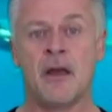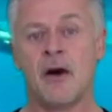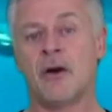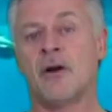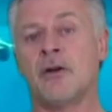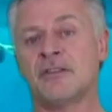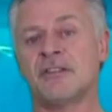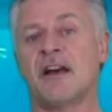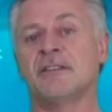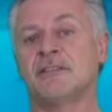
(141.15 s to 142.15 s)
on all
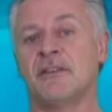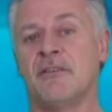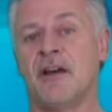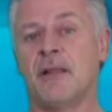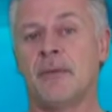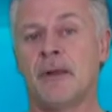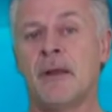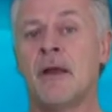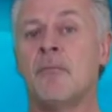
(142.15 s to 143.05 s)
sizes of halibut,